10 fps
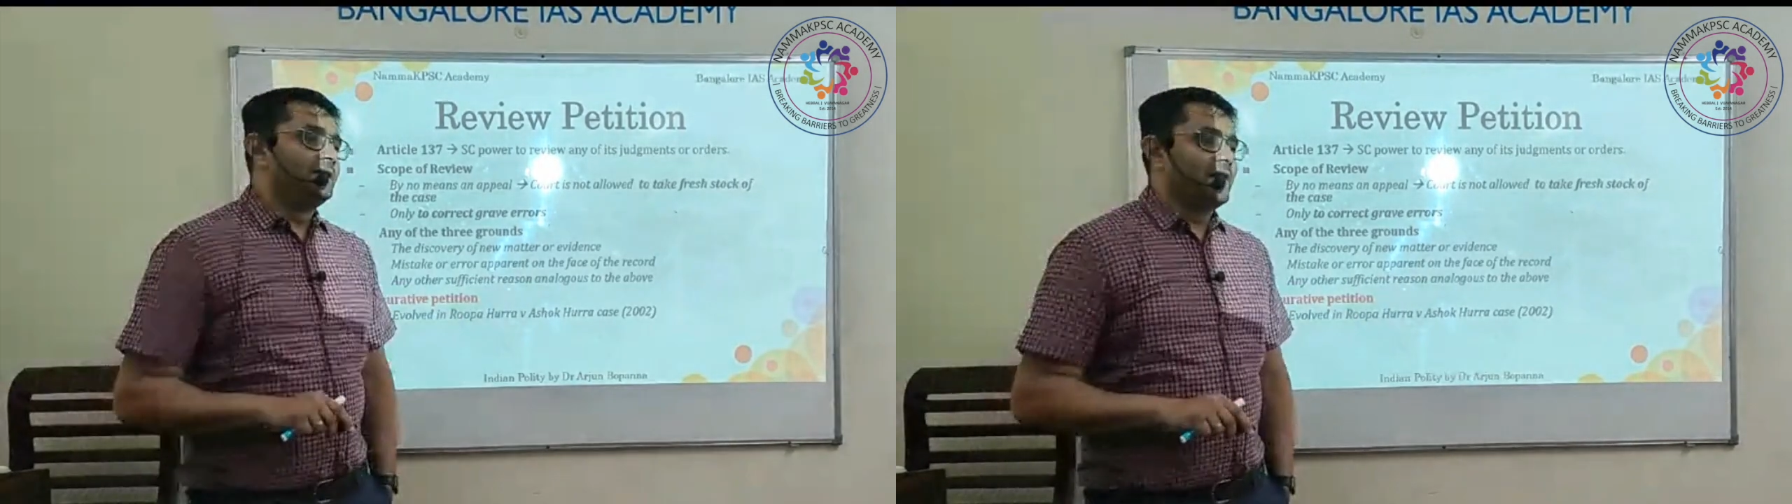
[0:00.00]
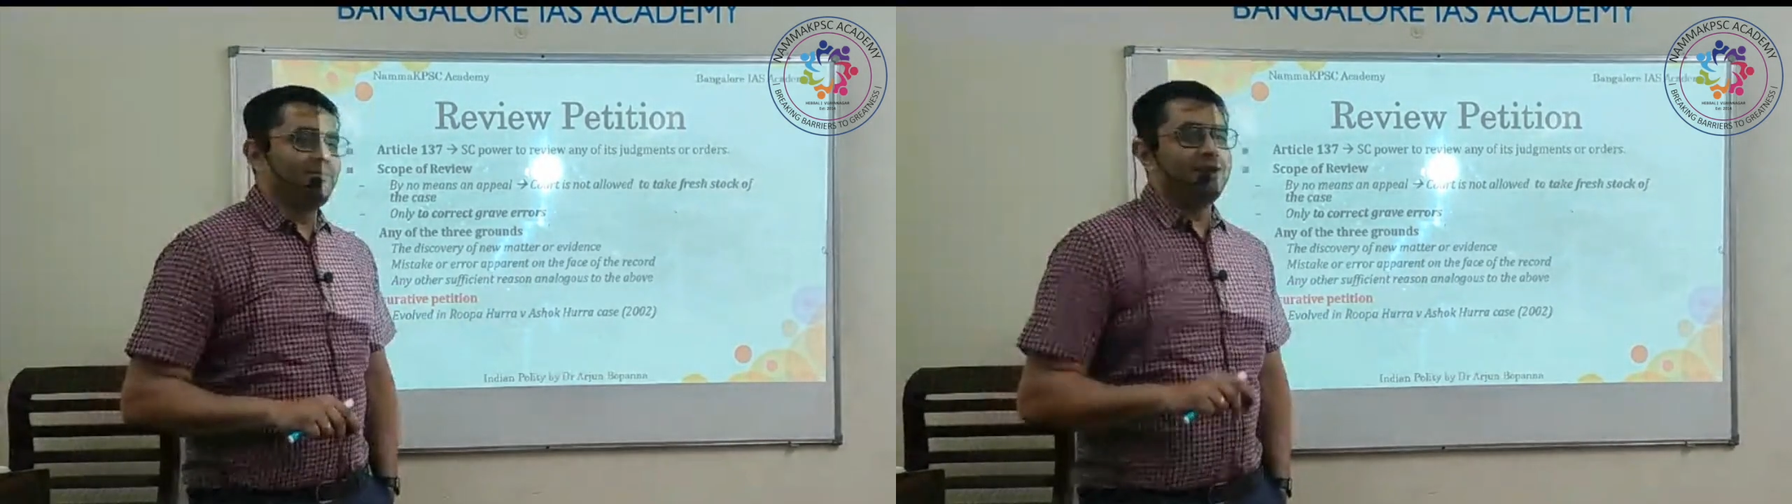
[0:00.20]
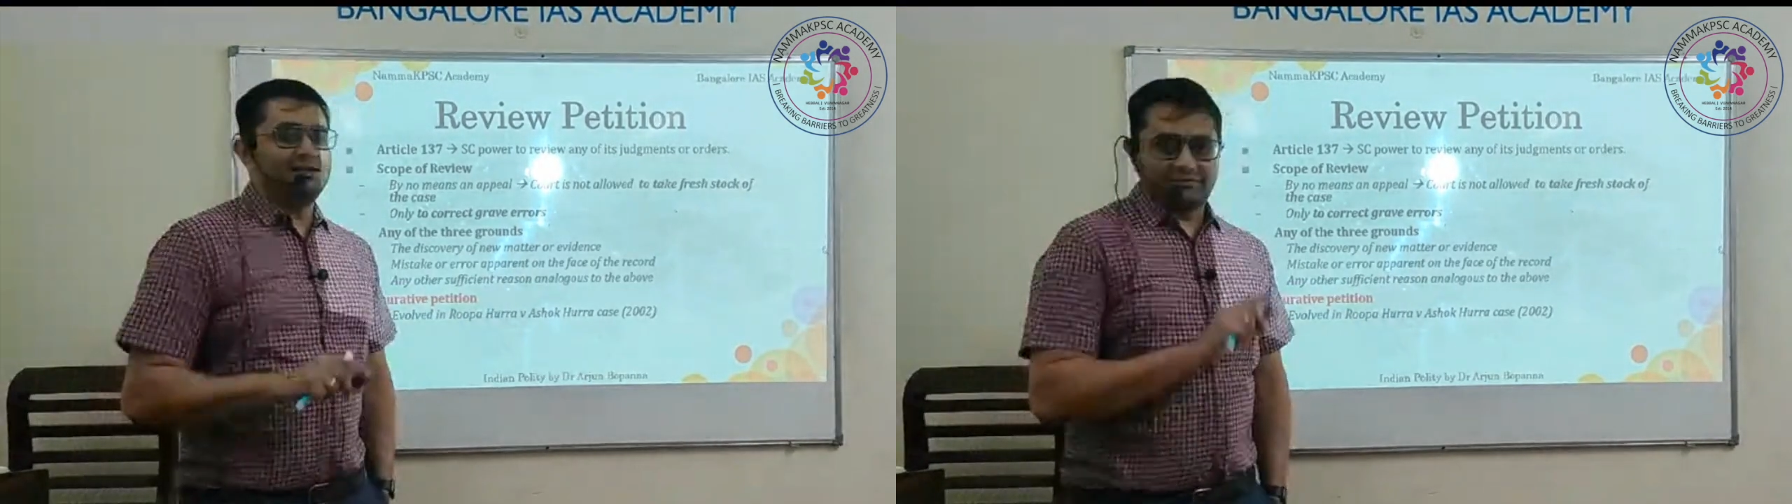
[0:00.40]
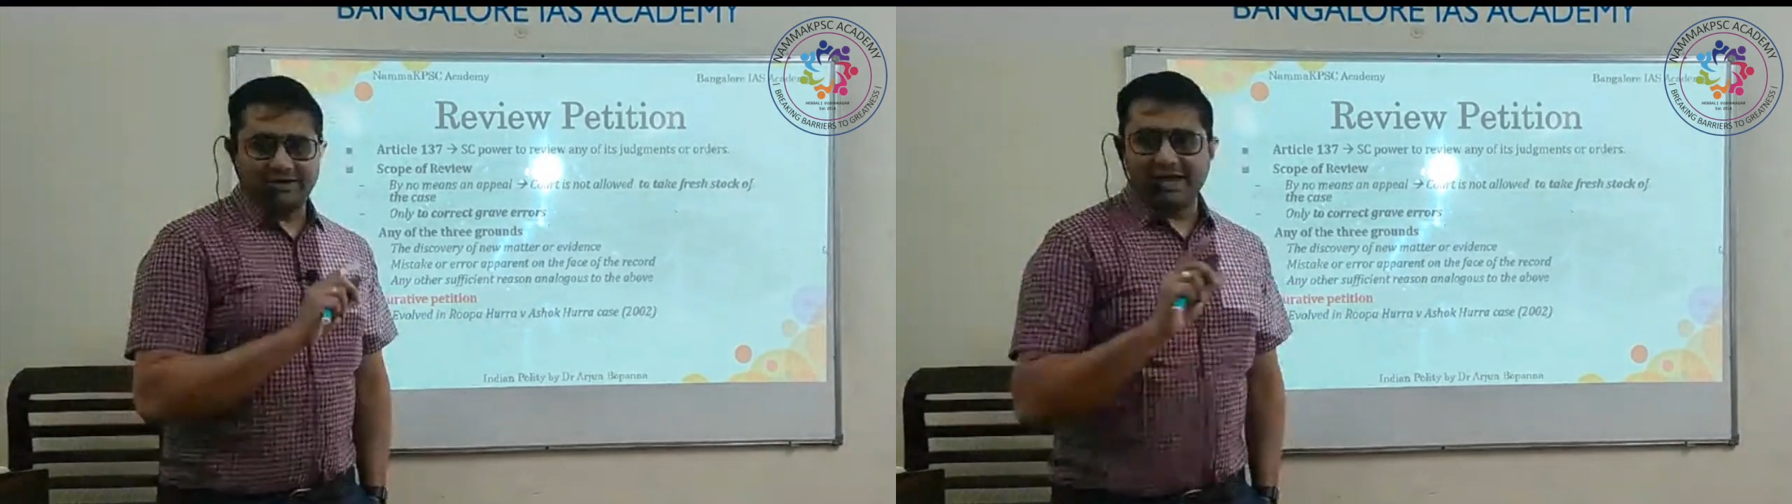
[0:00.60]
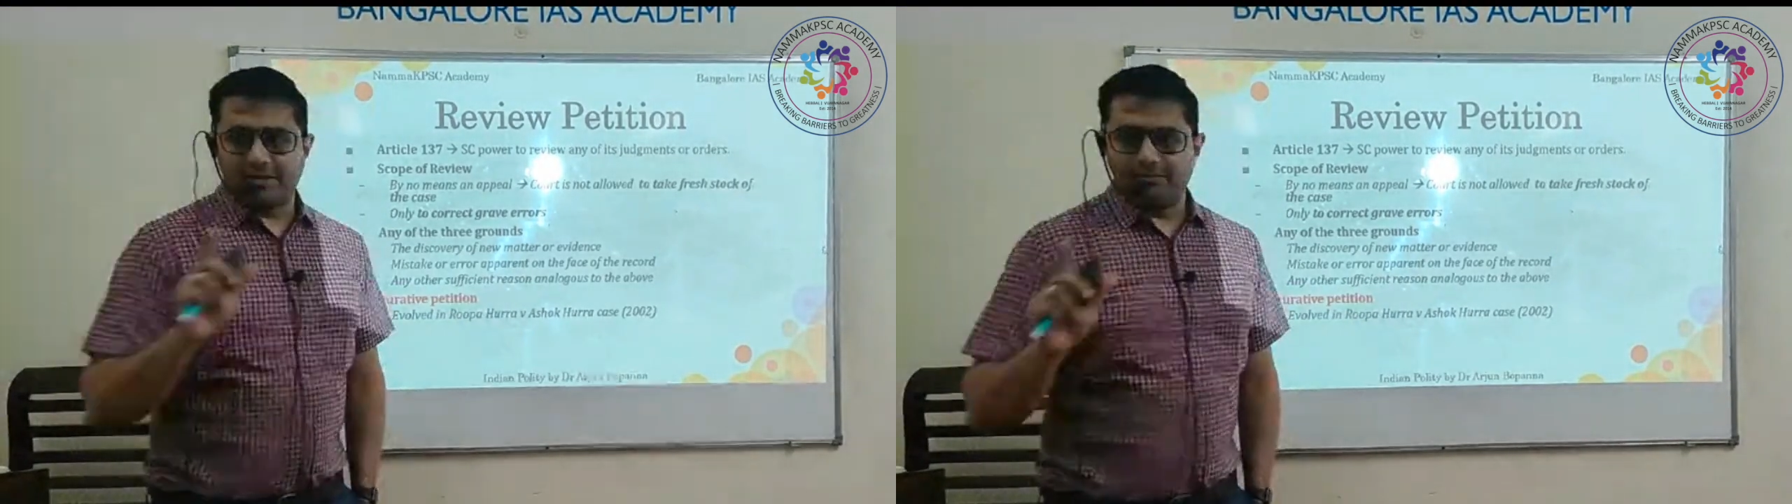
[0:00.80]
I mean, it is
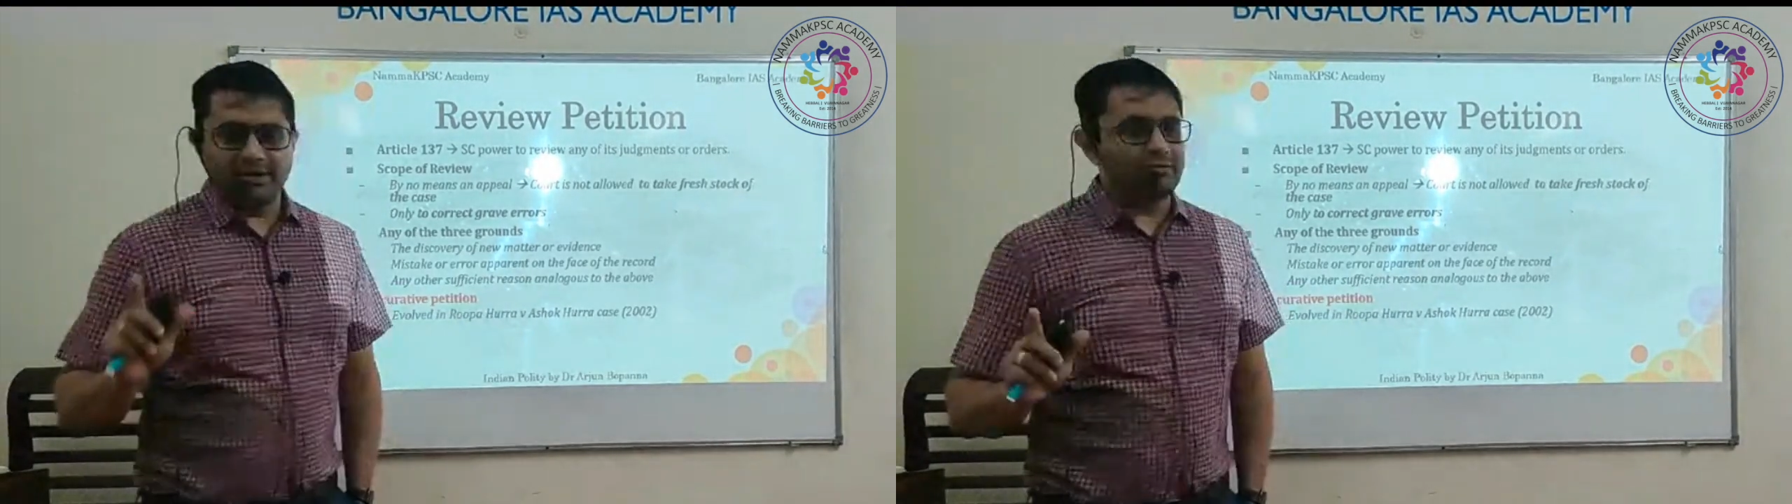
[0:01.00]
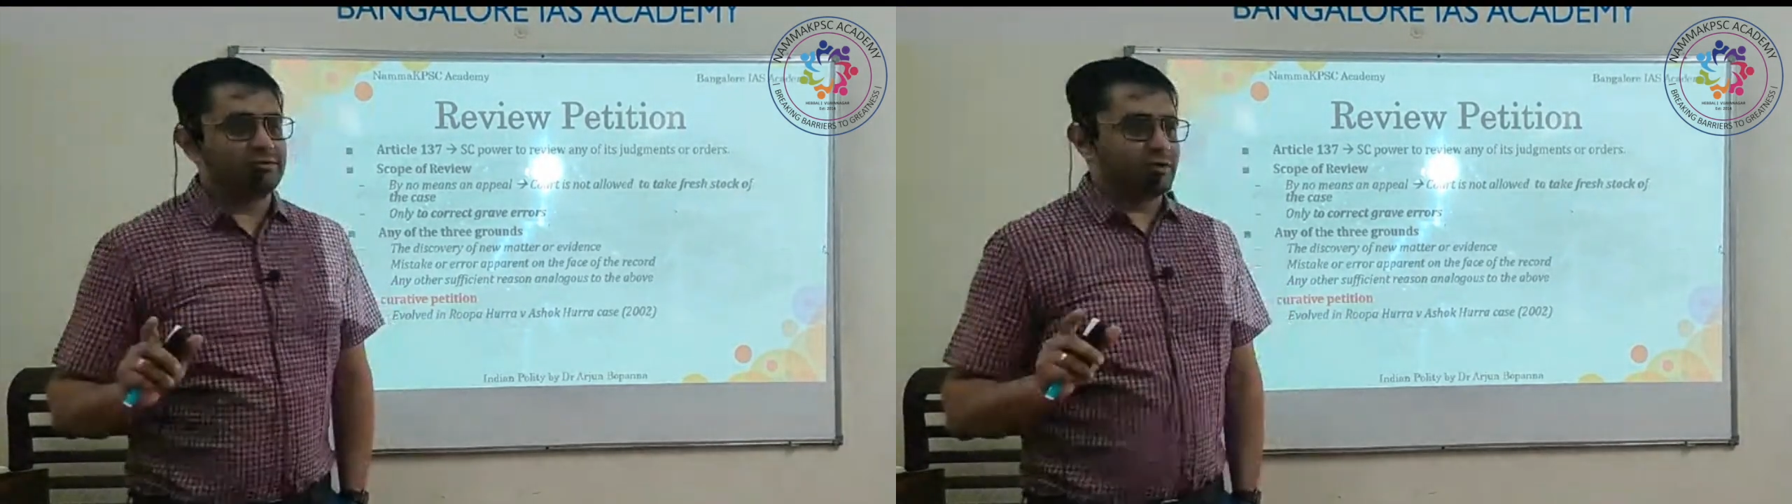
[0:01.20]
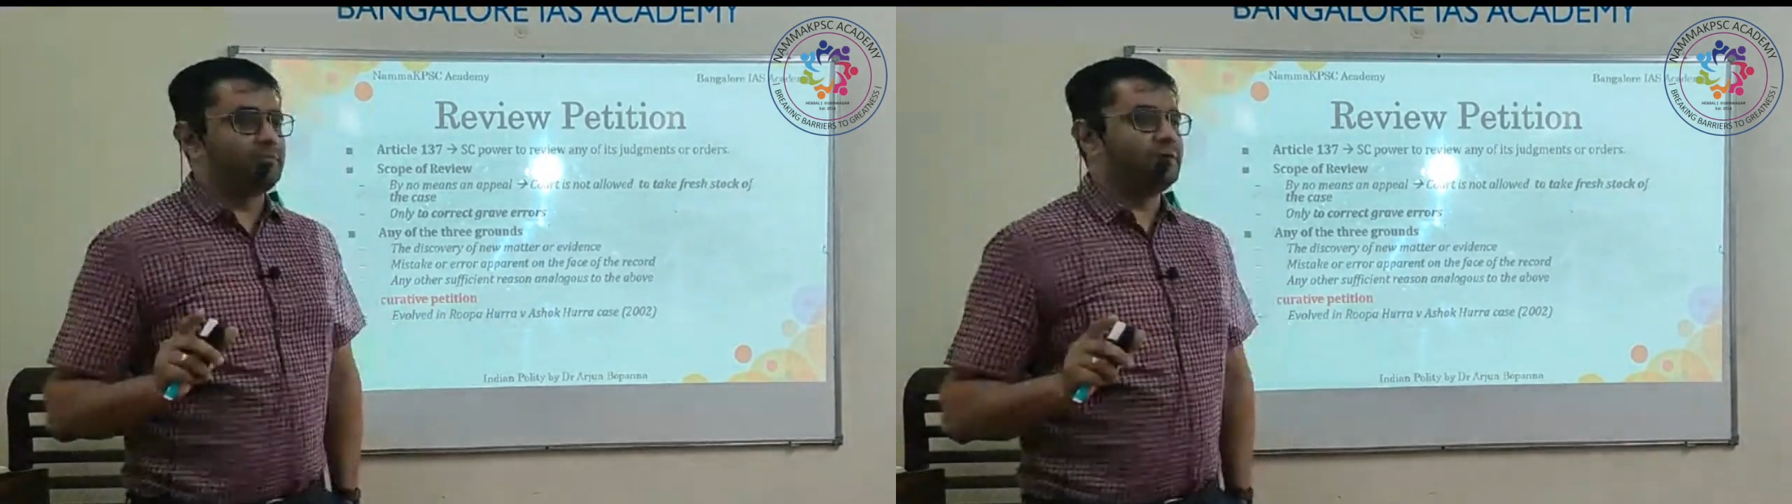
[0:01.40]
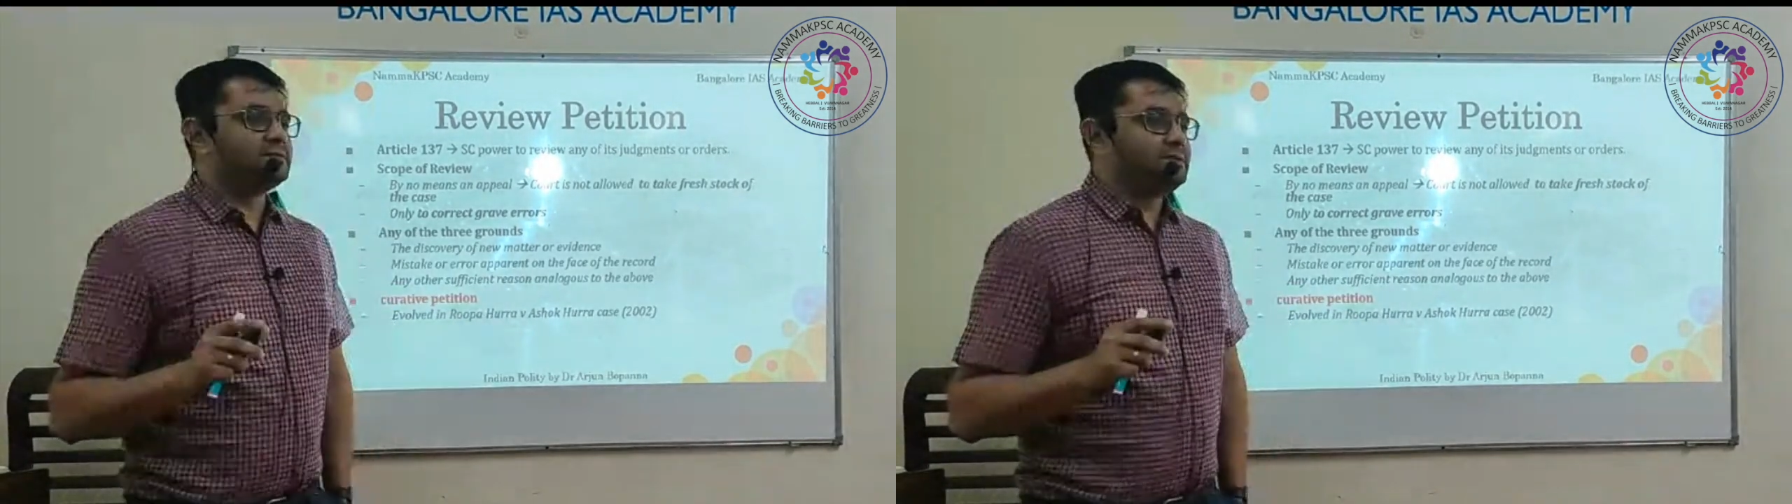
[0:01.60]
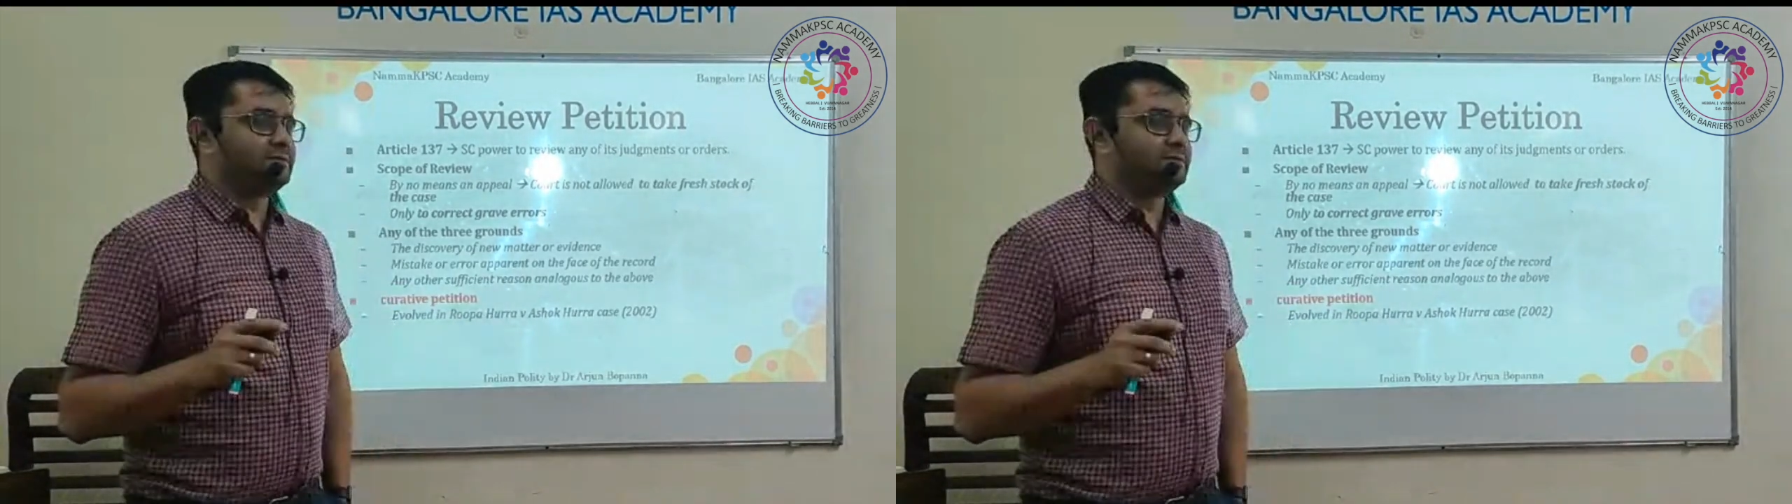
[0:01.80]
very ambiguous, obviously.